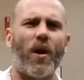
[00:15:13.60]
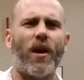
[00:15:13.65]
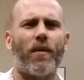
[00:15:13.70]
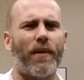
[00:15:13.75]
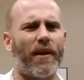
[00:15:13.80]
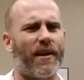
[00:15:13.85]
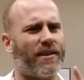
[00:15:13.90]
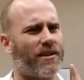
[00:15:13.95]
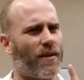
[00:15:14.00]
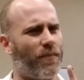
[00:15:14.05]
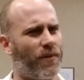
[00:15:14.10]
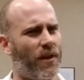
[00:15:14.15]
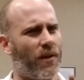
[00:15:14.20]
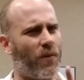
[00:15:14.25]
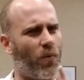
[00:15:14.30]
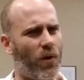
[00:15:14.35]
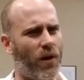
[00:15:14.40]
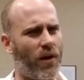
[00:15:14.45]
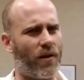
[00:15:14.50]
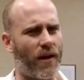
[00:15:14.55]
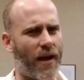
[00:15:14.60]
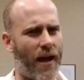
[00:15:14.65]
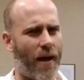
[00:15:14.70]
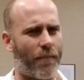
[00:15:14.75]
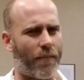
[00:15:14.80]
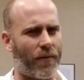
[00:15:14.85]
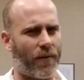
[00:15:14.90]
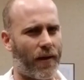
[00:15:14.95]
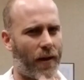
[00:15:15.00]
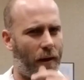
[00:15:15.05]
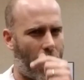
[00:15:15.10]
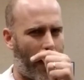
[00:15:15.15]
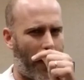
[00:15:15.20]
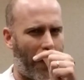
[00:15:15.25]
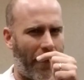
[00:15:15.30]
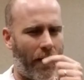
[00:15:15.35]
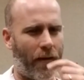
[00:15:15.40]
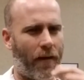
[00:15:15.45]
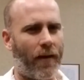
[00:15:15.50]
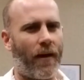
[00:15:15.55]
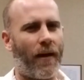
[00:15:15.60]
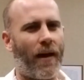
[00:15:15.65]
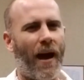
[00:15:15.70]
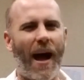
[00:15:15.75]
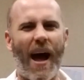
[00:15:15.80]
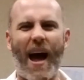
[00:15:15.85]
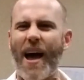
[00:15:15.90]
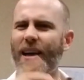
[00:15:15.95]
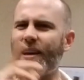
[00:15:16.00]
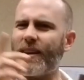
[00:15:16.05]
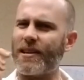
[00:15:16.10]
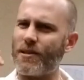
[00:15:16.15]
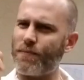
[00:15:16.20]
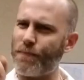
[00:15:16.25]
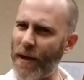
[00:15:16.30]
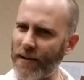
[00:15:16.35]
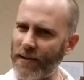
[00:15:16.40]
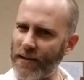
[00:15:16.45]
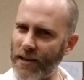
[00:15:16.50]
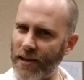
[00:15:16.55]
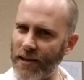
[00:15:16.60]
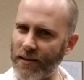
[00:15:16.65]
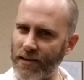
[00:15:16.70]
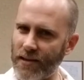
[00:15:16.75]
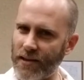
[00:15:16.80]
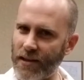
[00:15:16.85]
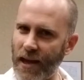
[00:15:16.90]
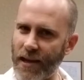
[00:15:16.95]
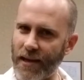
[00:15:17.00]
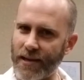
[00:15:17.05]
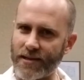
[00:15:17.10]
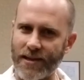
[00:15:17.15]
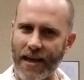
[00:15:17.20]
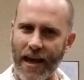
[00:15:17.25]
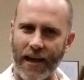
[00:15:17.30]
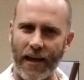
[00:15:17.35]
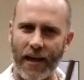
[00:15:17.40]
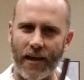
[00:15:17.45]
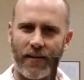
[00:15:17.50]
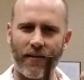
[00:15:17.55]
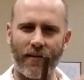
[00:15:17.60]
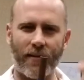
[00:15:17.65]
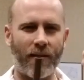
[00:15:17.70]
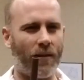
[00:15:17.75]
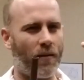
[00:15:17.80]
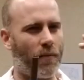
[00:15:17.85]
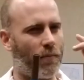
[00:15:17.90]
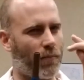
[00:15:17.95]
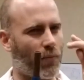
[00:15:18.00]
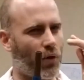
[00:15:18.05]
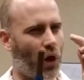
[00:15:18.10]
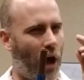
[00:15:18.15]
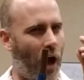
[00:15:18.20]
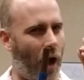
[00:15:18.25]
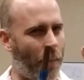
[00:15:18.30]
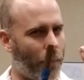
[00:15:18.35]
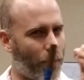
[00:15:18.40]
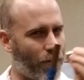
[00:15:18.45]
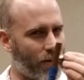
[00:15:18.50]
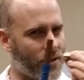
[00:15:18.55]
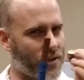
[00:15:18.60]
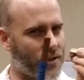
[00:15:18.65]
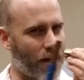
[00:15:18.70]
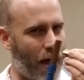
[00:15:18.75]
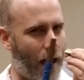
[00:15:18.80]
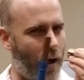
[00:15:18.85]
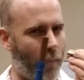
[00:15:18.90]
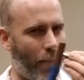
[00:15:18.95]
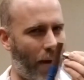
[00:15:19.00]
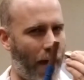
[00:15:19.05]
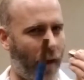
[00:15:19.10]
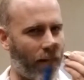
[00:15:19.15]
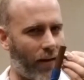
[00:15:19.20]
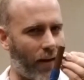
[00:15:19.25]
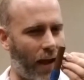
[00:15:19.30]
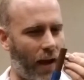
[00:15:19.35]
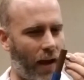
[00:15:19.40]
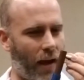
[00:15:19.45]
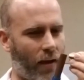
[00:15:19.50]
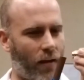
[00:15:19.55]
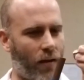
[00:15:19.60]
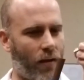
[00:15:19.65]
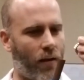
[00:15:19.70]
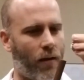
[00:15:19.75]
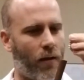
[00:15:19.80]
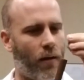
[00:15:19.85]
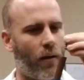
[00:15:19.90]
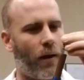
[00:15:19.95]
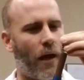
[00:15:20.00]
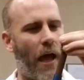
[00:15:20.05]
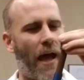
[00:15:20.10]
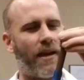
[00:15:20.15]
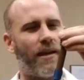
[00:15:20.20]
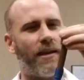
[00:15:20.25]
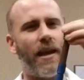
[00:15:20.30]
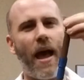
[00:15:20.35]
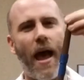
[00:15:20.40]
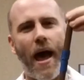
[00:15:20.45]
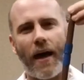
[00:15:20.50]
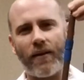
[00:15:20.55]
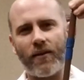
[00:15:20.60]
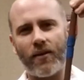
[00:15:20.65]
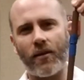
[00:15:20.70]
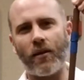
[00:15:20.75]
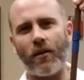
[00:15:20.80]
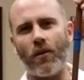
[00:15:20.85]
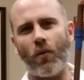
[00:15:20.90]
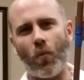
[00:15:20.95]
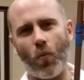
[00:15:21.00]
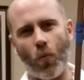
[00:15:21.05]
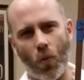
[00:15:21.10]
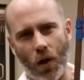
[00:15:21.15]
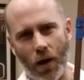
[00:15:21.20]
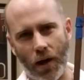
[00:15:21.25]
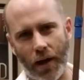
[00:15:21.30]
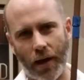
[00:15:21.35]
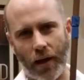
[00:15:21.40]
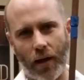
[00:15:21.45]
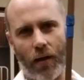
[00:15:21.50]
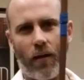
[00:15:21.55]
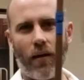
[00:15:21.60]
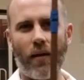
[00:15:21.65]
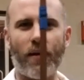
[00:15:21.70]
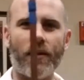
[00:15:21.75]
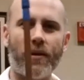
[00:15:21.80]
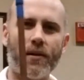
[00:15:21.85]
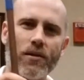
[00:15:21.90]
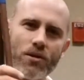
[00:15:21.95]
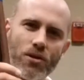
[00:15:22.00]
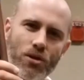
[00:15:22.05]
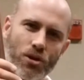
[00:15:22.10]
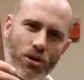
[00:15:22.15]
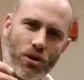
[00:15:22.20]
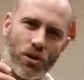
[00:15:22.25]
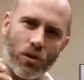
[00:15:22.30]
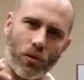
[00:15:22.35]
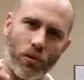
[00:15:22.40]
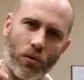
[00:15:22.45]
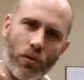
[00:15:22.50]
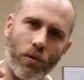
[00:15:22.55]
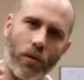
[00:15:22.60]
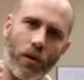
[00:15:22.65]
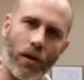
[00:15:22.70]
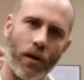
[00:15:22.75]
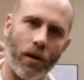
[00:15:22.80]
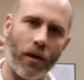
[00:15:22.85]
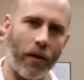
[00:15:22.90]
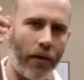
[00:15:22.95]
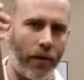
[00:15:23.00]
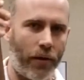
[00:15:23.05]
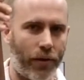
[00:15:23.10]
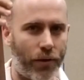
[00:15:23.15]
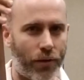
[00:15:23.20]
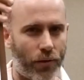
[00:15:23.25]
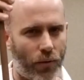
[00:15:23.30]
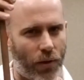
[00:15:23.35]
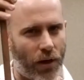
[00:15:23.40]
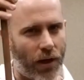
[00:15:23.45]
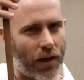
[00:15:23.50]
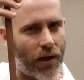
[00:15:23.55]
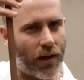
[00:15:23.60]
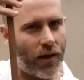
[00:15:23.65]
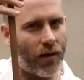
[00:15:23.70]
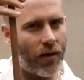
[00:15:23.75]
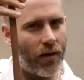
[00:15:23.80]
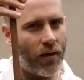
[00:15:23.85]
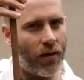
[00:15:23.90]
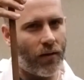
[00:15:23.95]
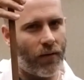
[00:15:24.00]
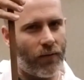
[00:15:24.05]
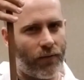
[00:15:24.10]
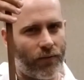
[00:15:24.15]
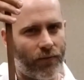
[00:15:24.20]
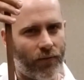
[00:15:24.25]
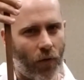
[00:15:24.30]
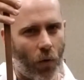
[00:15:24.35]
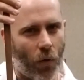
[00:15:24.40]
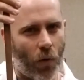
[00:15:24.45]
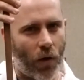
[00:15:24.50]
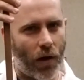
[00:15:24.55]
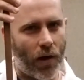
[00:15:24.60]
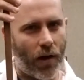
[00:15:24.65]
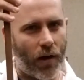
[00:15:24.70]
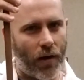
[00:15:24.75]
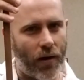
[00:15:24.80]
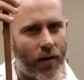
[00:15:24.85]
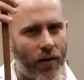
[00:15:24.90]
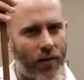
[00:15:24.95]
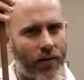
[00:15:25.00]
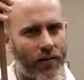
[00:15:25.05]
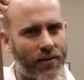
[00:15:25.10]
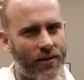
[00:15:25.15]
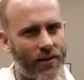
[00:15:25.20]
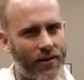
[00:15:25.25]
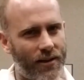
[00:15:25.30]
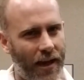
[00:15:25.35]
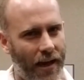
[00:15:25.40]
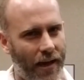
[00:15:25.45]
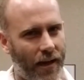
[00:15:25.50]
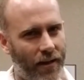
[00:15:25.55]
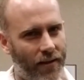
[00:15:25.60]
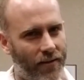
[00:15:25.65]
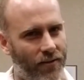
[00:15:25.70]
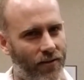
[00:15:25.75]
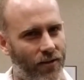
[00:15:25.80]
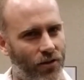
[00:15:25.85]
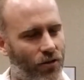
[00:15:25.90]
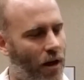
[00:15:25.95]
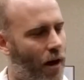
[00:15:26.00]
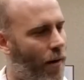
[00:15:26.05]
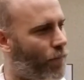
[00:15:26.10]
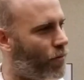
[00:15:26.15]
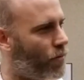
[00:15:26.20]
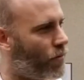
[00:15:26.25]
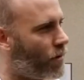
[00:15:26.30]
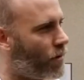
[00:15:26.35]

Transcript: a minute, something weird happened there. I expected it to take a second. Copper is not magnetic, and yet 1, 2, 3, 4 seconds to drop through the